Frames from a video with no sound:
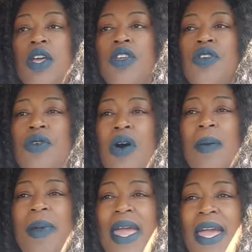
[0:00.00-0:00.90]
you
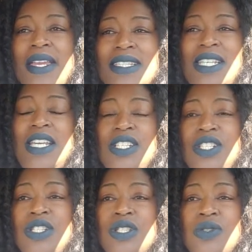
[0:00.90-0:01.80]
are paying
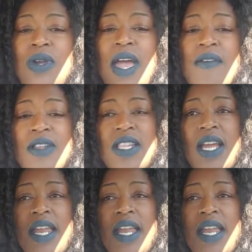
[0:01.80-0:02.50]
attention to everything